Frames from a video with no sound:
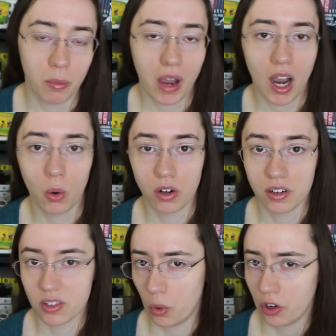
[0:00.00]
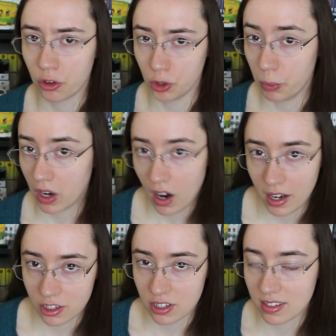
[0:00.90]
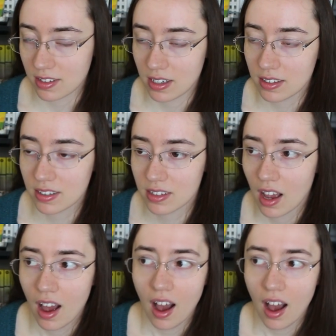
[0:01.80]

powers or group consciousness.